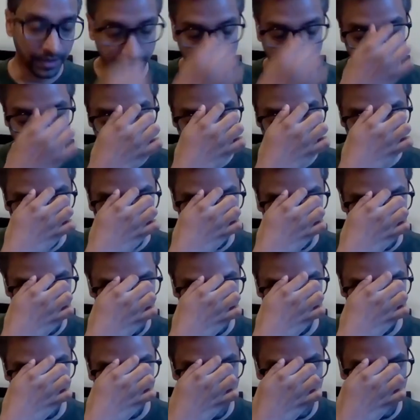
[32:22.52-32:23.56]
I think
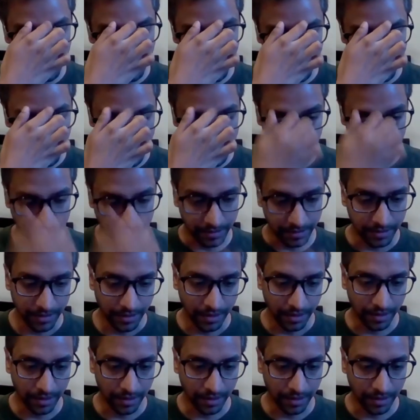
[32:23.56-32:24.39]
very good question.